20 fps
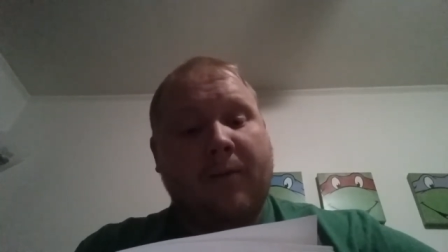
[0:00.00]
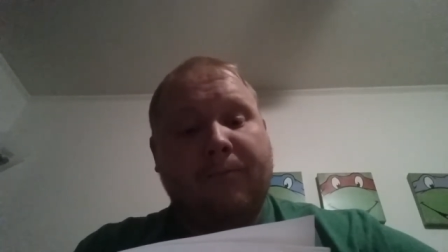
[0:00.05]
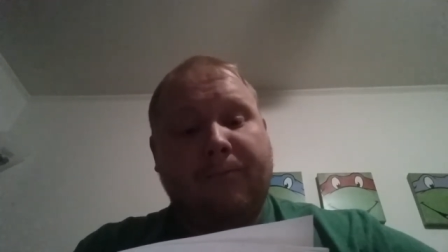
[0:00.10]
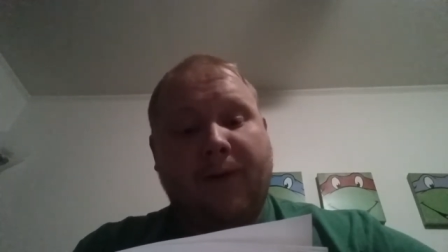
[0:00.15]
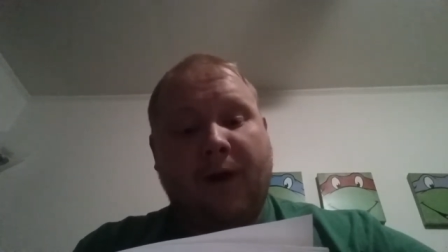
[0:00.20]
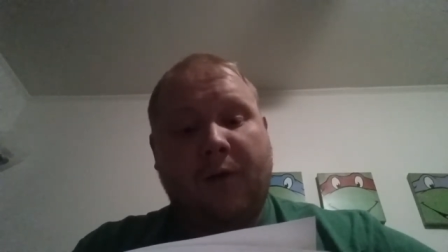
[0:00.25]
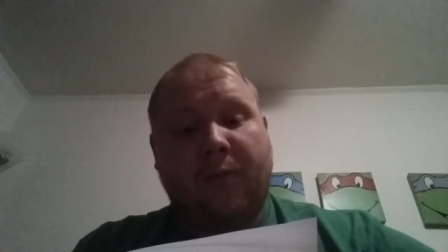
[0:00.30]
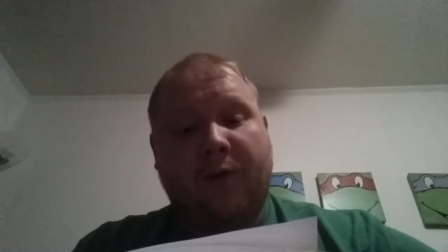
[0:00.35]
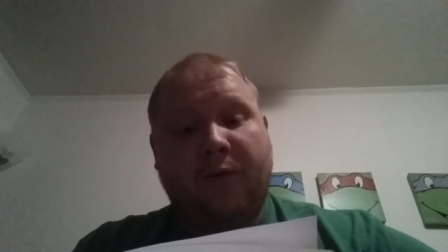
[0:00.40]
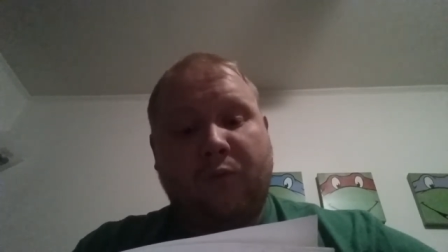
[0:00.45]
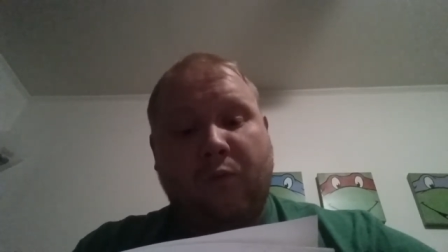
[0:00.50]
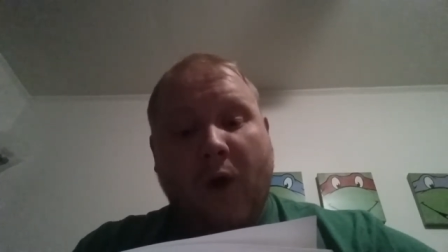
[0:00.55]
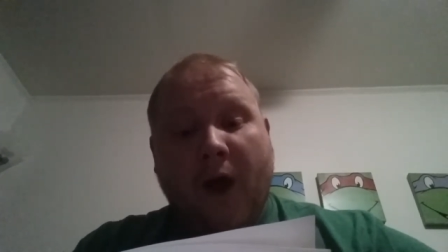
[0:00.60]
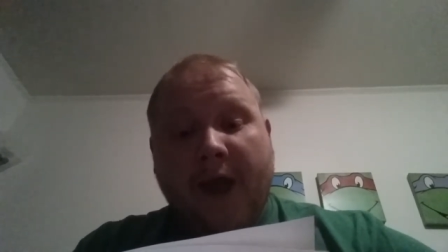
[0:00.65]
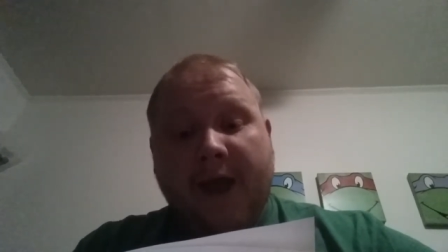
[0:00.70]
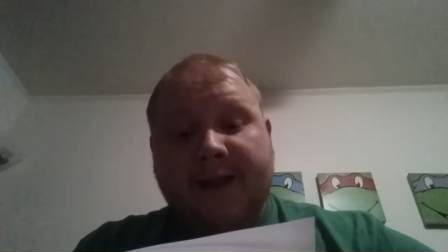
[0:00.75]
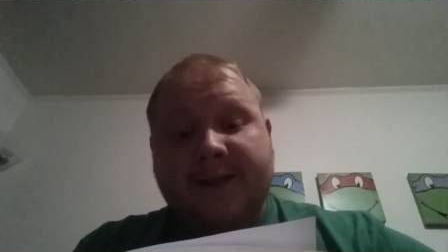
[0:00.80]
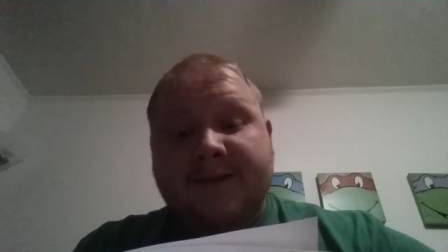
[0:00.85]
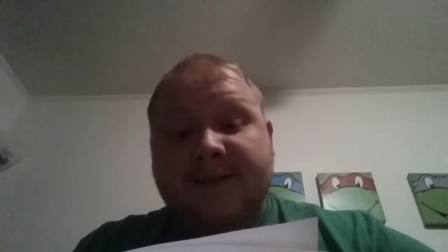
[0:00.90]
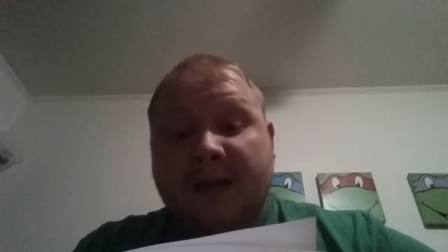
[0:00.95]
But when
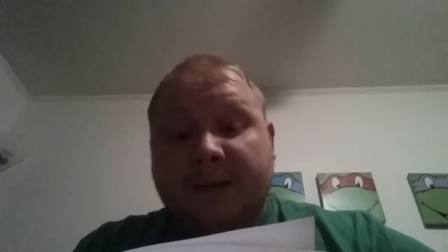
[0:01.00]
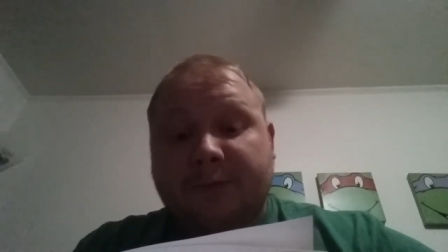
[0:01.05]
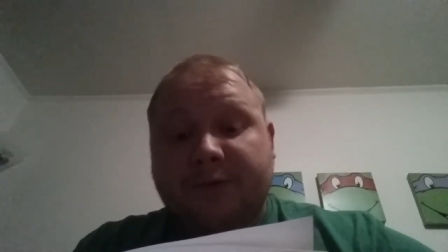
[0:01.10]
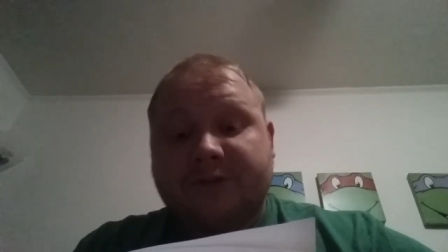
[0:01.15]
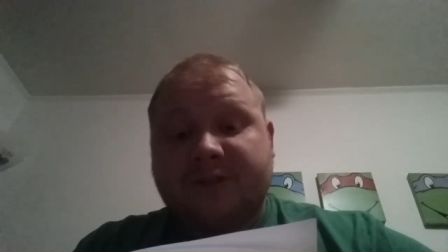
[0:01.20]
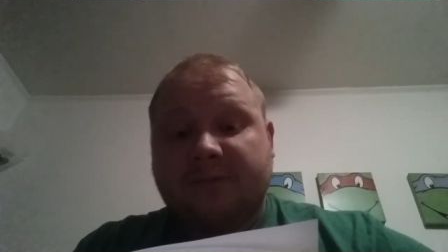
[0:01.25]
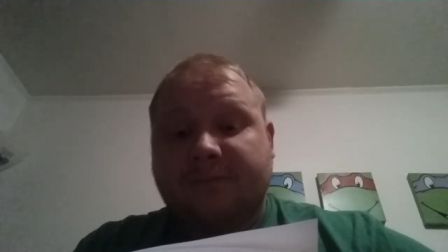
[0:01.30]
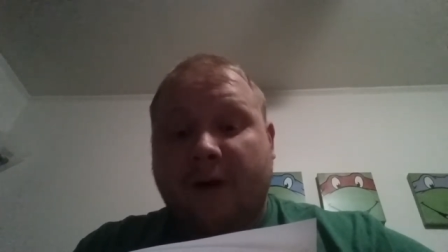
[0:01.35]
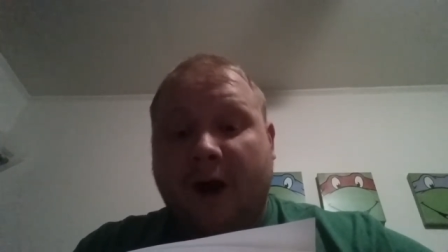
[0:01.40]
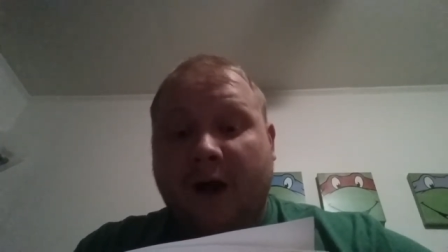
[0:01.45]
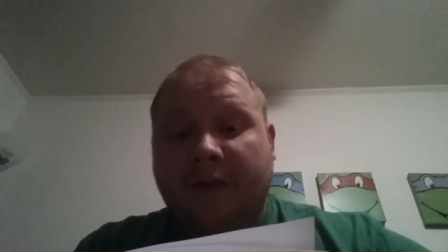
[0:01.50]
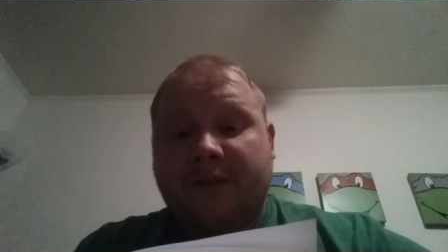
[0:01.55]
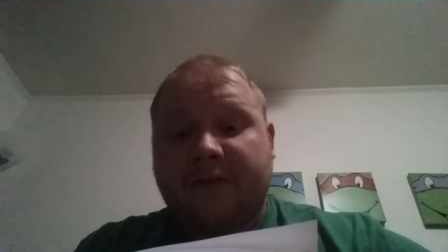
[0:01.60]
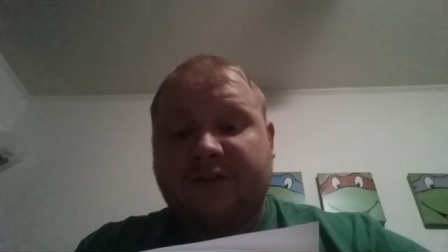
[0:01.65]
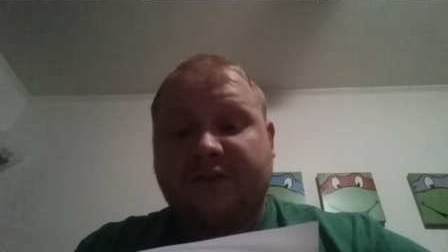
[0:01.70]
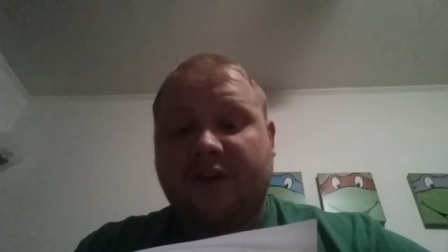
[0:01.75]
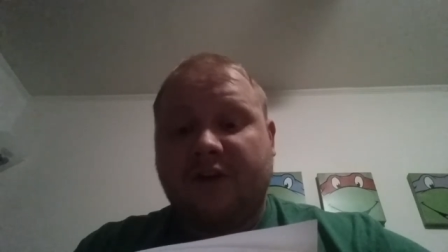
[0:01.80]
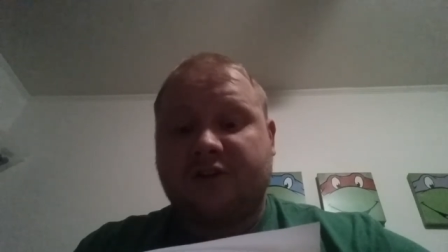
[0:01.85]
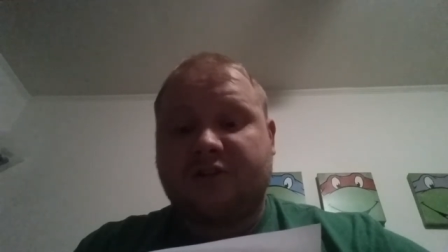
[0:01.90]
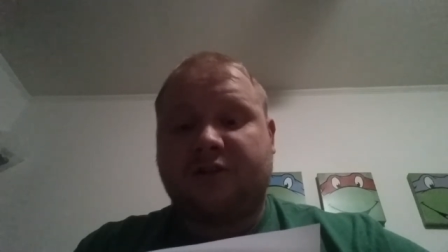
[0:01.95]
Wade stumbles upon the
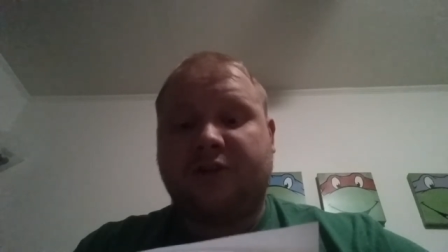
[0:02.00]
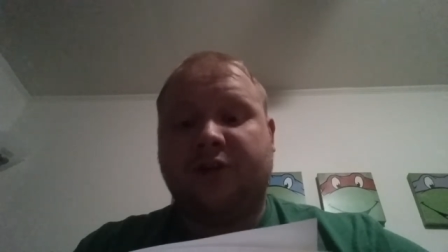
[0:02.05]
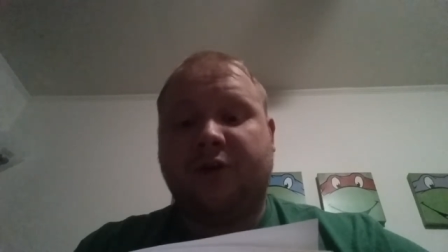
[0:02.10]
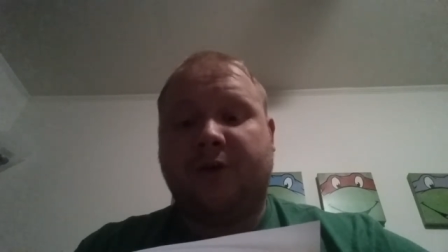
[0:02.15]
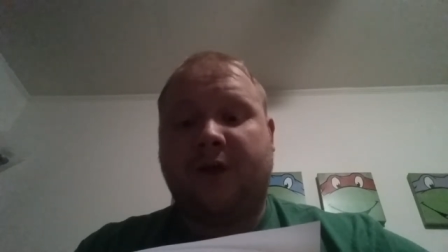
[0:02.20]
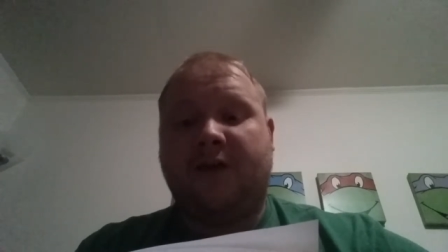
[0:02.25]
first clue,